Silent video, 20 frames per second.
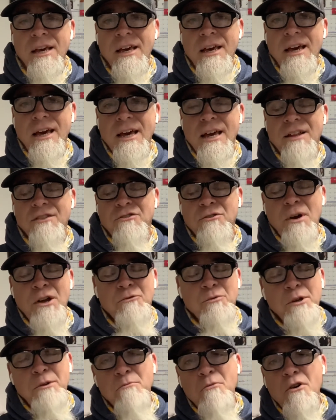And so as
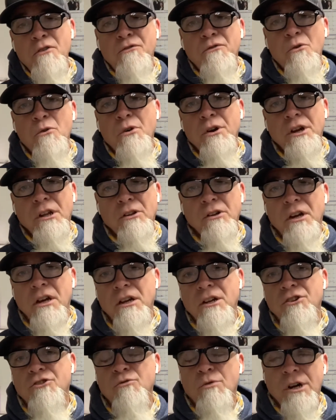we move forward and look
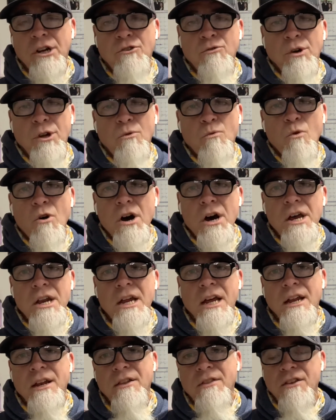into 2021
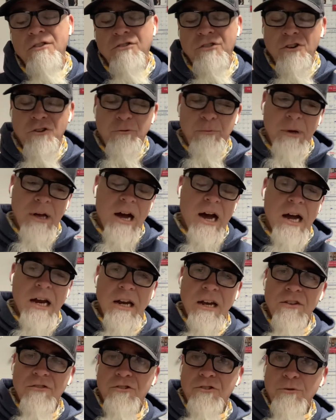and this year's behind
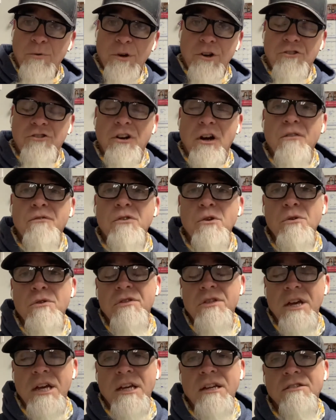us, I just want to share a few
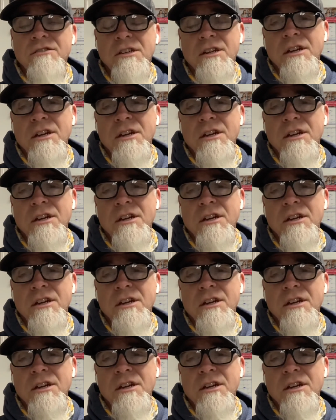things.